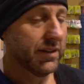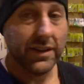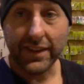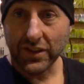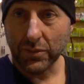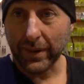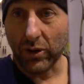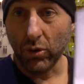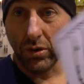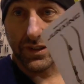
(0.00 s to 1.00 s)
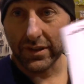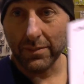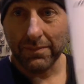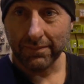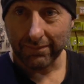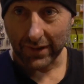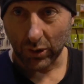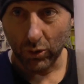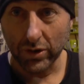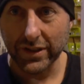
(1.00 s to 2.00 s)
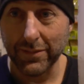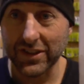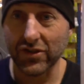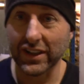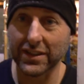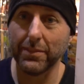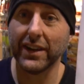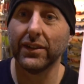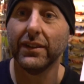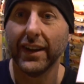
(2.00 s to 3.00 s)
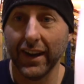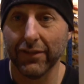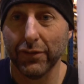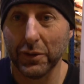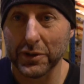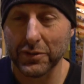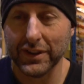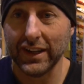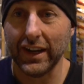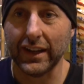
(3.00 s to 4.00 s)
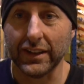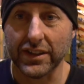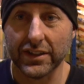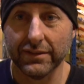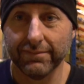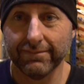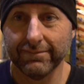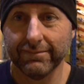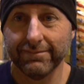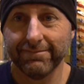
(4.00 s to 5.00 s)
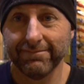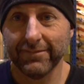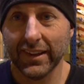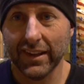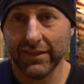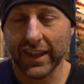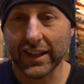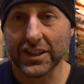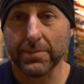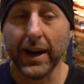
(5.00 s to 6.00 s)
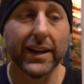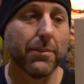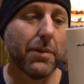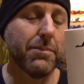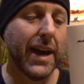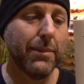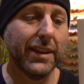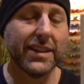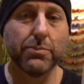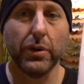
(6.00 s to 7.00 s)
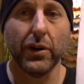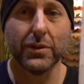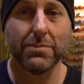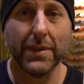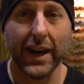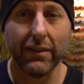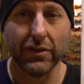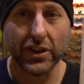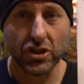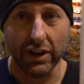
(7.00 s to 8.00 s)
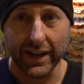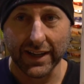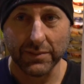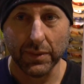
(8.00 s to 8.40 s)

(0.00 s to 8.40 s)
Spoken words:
So this would be awesome. Awesome instruction manual if it was written in English for the English market. But maybe this bow was made for the Chinese